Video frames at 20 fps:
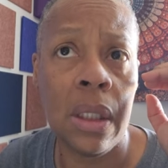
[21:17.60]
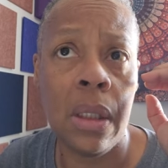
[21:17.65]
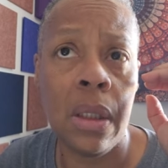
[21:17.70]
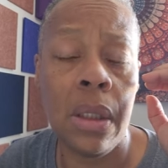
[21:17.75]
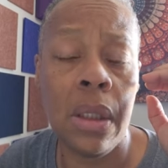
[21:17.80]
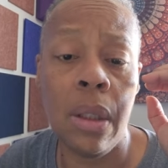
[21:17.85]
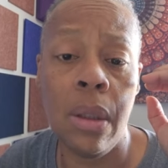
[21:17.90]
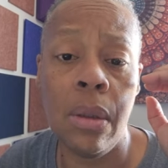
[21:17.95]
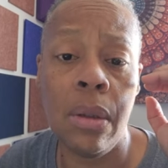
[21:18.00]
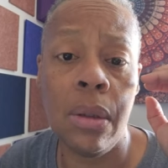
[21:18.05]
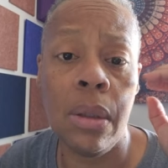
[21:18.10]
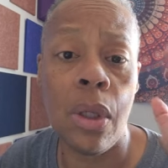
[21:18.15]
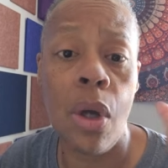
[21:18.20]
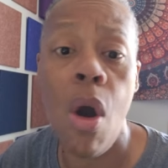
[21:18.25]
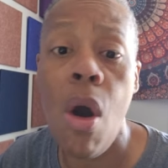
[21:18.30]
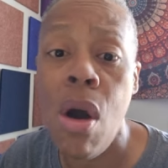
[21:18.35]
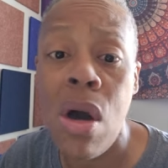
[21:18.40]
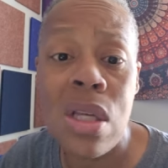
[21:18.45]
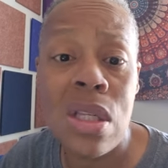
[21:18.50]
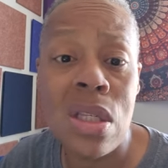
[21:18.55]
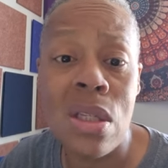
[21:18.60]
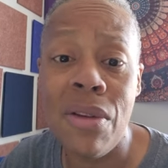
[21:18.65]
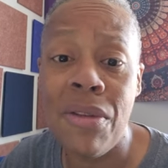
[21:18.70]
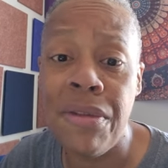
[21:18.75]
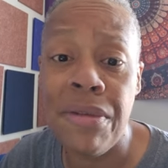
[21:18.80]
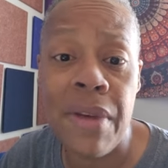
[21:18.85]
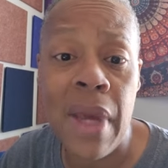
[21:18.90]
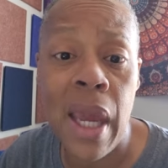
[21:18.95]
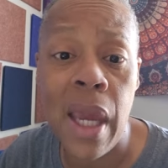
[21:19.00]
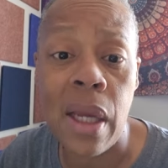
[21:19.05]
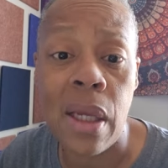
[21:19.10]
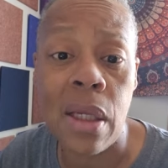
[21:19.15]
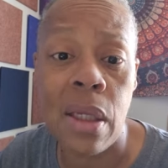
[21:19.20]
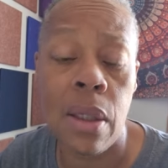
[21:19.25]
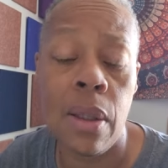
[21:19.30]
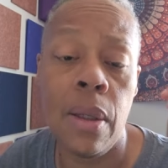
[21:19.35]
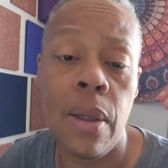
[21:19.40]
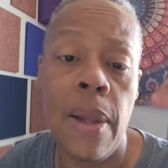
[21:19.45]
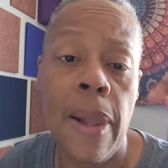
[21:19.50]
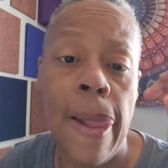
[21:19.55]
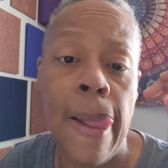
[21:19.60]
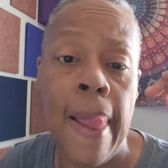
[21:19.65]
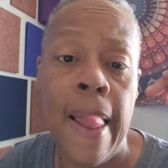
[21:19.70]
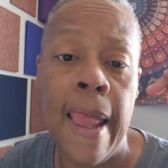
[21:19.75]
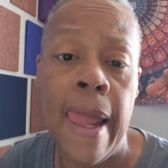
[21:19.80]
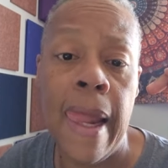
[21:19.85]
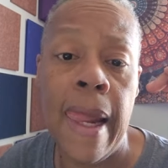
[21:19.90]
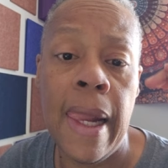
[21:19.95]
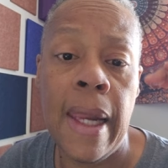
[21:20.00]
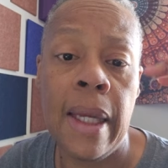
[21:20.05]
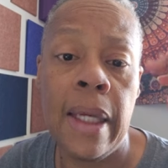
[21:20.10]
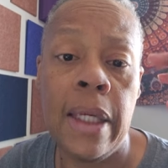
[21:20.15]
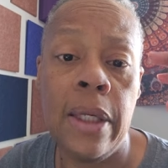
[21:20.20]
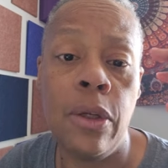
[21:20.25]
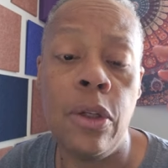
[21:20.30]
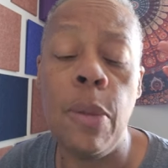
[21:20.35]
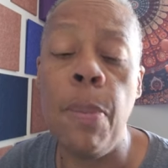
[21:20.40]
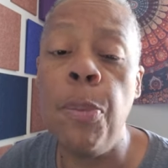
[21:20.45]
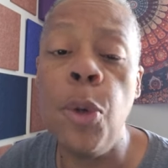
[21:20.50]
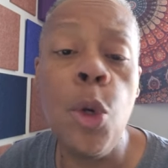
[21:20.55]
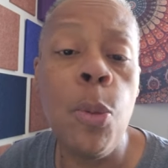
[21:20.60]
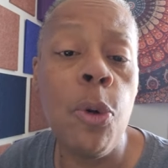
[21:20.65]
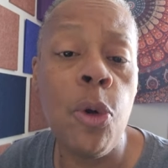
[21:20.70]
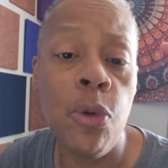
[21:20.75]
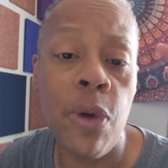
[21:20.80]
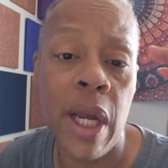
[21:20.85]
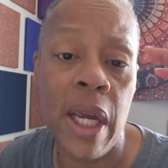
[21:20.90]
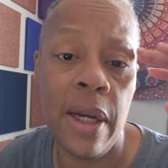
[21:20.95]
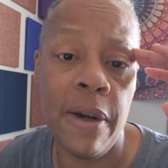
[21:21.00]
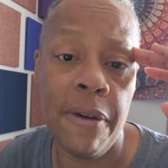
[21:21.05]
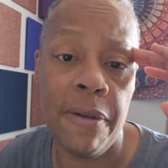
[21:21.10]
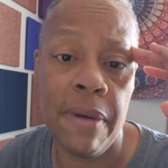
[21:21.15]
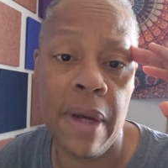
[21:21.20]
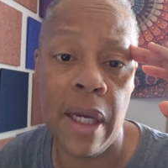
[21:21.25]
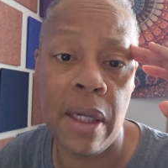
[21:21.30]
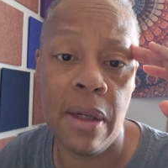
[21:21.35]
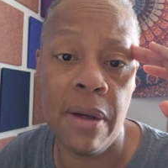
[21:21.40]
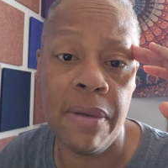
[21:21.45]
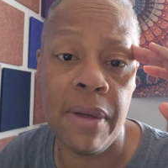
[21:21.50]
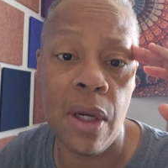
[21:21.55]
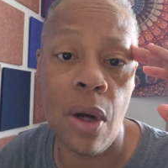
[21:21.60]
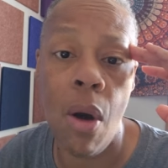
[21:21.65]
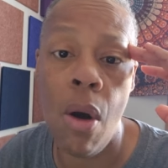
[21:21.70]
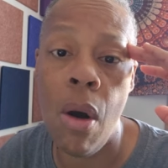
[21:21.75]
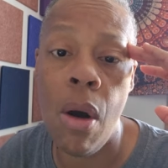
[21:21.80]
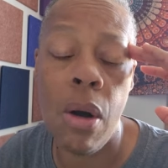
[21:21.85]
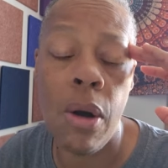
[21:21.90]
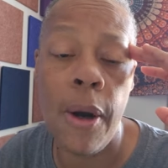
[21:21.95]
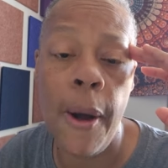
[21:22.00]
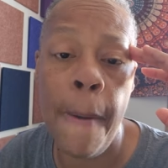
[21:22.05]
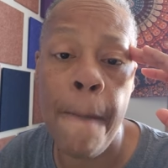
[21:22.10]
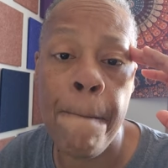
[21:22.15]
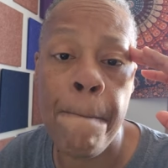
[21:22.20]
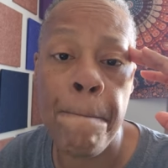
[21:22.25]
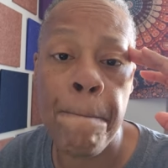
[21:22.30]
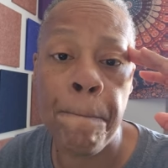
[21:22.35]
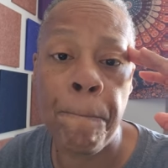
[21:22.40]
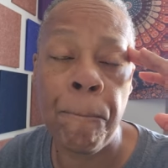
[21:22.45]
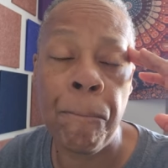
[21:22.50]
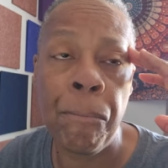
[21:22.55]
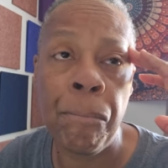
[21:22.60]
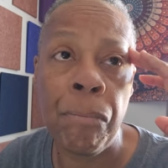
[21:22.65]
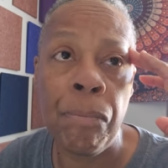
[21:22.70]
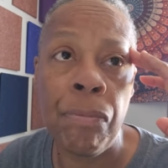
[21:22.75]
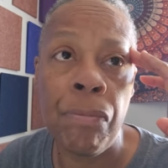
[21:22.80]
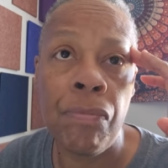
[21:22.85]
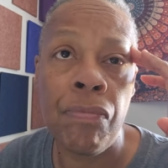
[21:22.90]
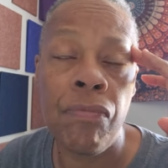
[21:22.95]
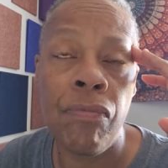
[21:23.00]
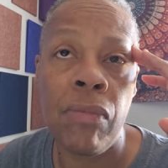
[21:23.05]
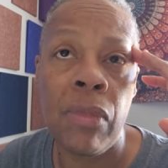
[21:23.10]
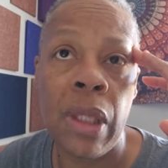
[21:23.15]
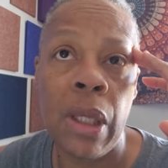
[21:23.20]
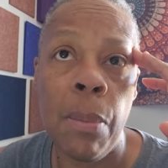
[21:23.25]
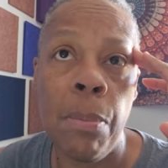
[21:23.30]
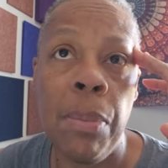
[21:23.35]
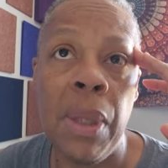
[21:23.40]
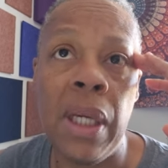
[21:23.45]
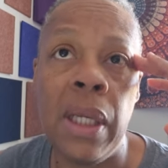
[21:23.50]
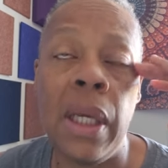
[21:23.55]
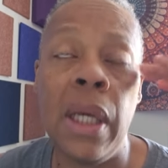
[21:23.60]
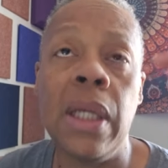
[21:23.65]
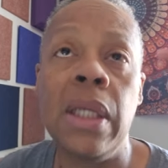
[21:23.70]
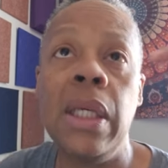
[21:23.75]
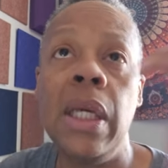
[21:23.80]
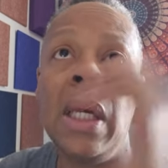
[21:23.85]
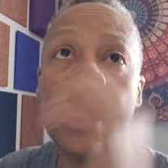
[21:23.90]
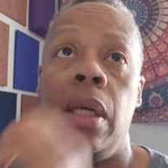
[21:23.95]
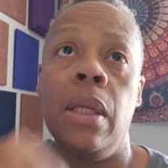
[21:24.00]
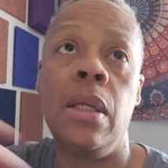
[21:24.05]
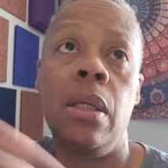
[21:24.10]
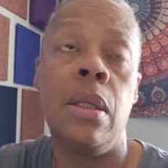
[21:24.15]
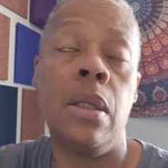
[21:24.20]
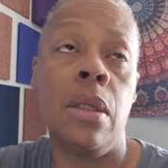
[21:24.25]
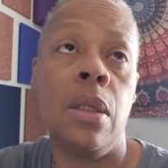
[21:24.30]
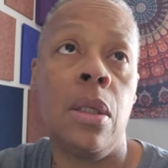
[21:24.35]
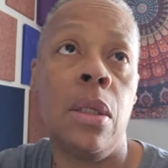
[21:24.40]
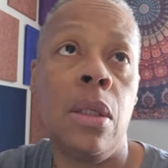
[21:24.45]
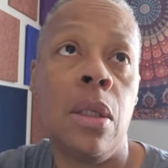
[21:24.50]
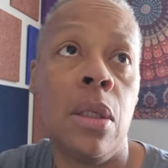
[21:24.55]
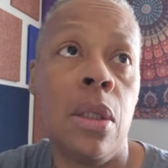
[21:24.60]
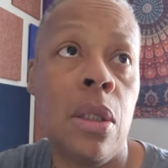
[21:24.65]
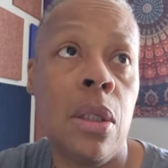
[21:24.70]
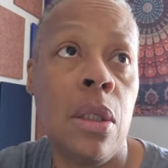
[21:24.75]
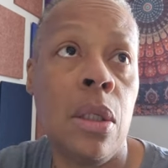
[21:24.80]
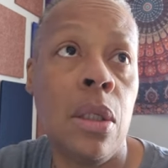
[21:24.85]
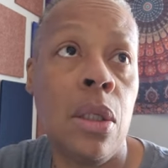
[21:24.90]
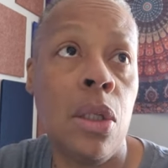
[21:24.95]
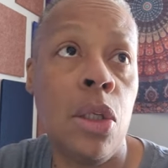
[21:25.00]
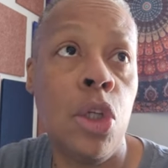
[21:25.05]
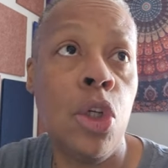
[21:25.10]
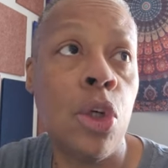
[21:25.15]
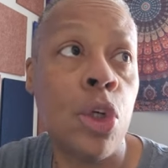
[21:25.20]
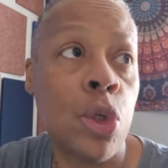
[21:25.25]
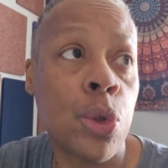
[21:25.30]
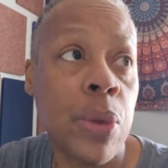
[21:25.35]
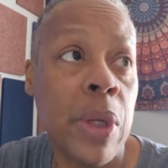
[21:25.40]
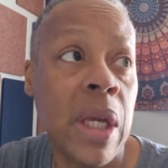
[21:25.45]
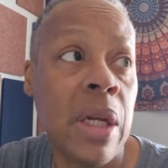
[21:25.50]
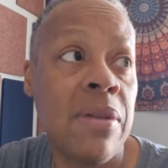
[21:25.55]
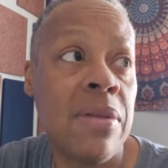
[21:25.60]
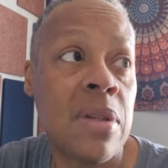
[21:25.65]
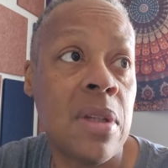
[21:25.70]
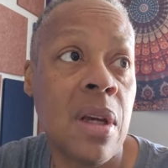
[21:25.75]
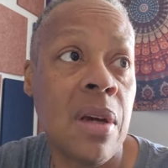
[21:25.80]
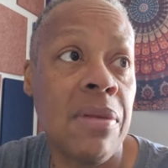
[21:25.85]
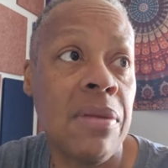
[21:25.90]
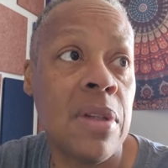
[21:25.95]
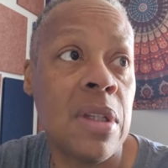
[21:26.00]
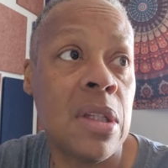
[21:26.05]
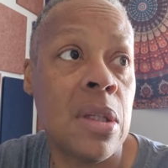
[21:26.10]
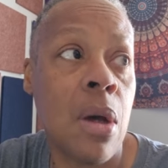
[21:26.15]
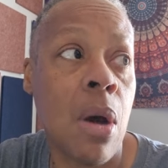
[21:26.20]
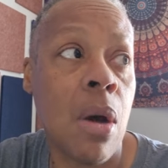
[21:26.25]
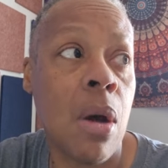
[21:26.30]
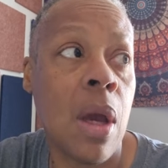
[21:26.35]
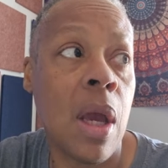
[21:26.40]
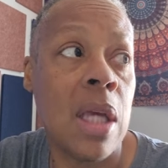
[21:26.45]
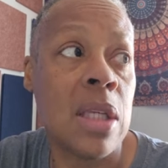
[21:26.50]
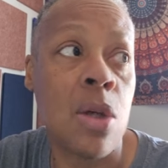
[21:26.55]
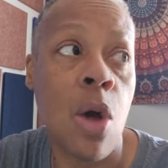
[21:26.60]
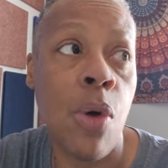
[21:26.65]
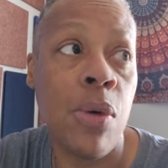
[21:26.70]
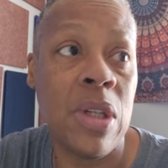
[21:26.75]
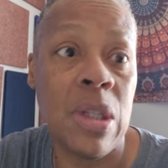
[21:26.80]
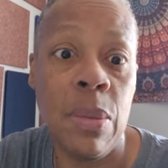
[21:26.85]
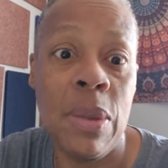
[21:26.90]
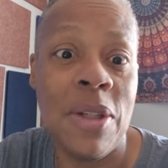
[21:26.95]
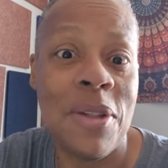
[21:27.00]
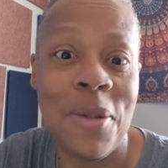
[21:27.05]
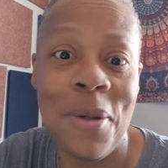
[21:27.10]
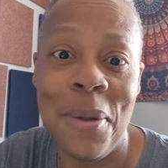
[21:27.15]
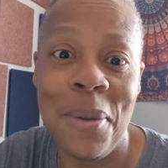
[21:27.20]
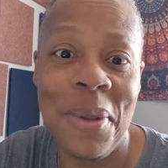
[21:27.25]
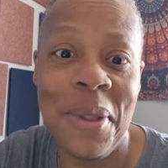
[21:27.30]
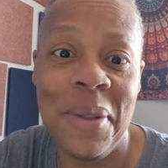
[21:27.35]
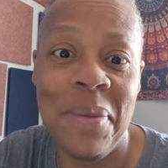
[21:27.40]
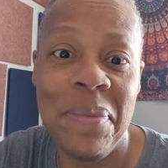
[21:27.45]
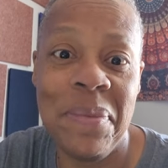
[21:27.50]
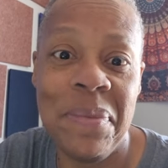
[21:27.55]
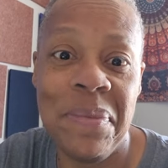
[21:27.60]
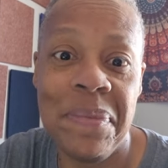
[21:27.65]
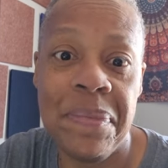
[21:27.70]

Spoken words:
The cause and effect, the boomerang effect of it all. But again, your creative stuff has always been stolen.